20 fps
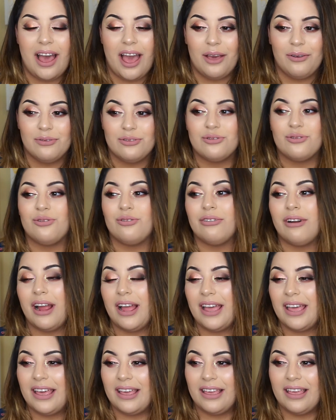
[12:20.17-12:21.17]
I was
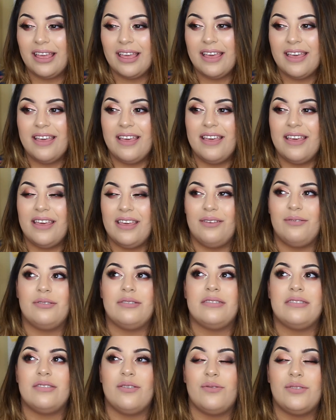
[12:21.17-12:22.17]
crying. It
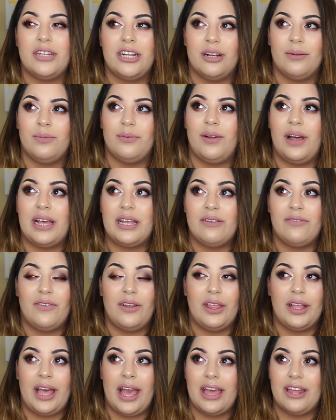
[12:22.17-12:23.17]
was so terrible. I
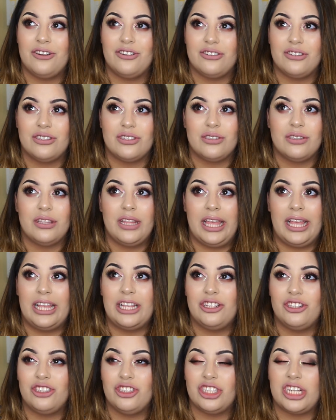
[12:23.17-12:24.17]
felt like I had just like
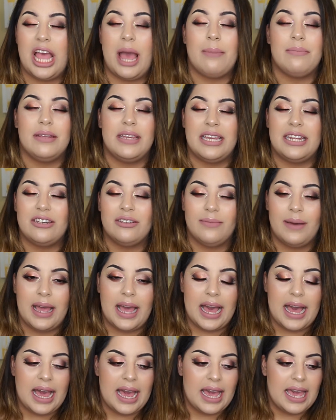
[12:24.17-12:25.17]
jabbed it into my
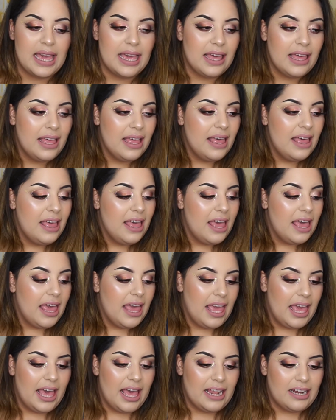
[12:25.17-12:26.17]
eye,
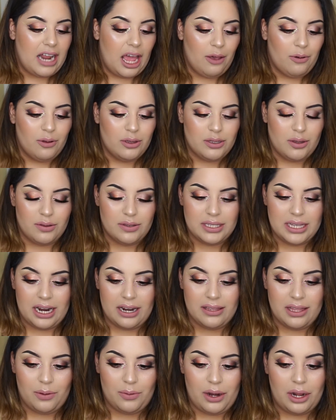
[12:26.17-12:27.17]
and I was so
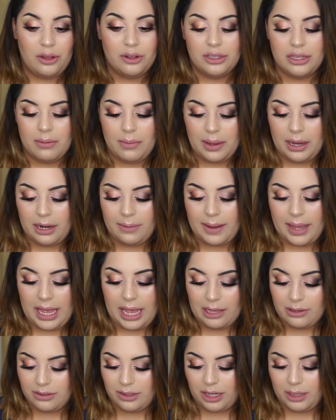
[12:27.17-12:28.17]
scared that when I looked in the mirror, my
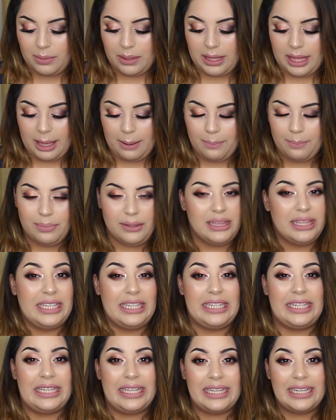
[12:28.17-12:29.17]
eyes were gonna be like
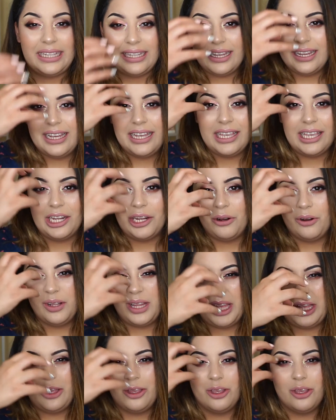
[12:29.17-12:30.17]
bleeding, you know, or
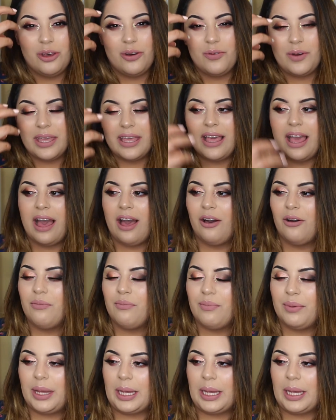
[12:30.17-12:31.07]
like gooing out.